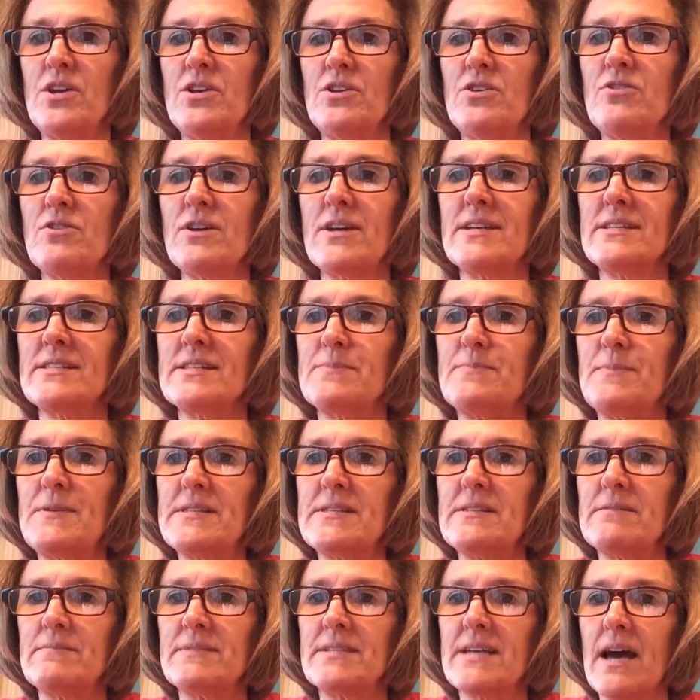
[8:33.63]
you can
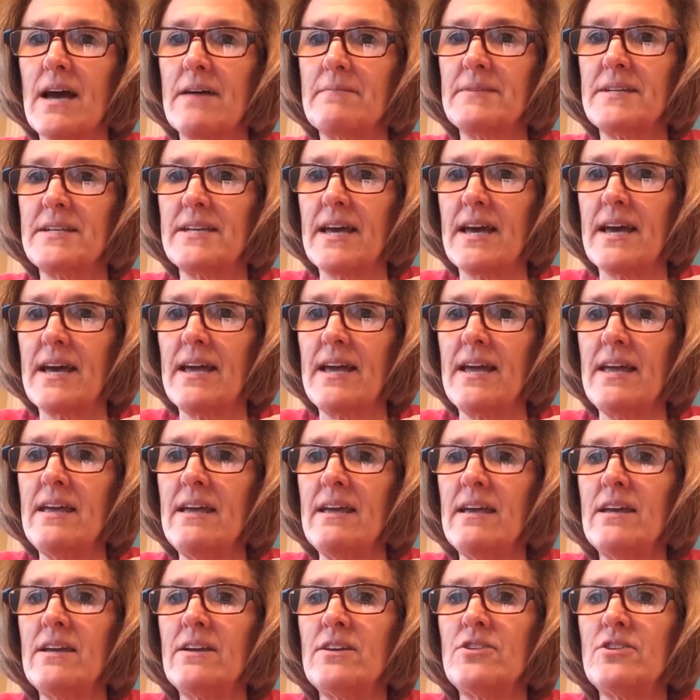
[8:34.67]
spend some time today,